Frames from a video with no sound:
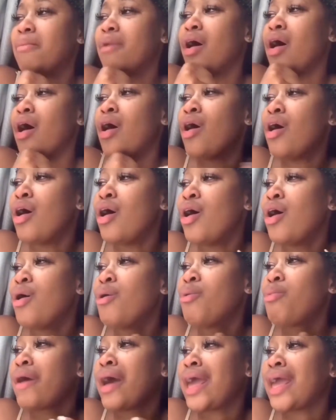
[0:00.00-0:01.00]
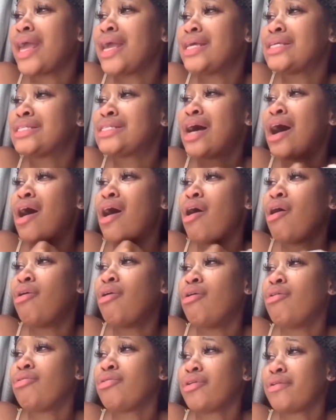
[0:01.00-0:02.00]
always
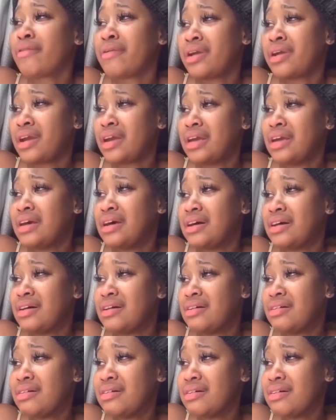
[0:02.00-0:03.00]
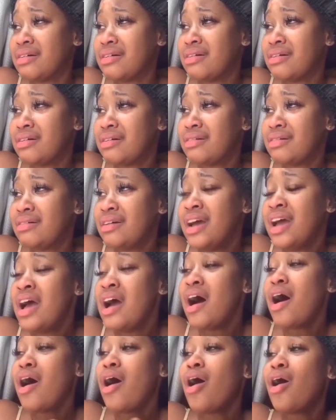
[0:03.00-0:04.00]
hungry.
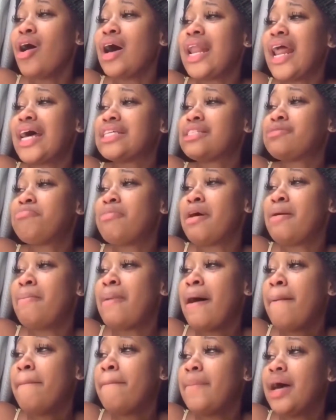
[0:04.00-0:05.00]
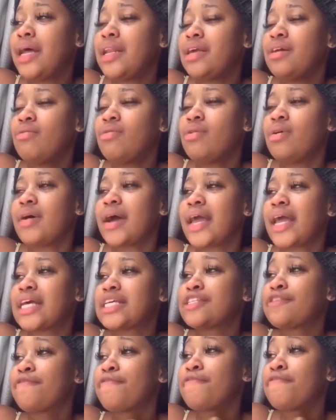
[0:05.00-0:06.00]
All I spend my money on is
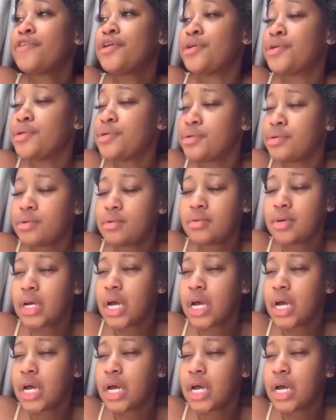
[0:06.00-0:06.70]
food.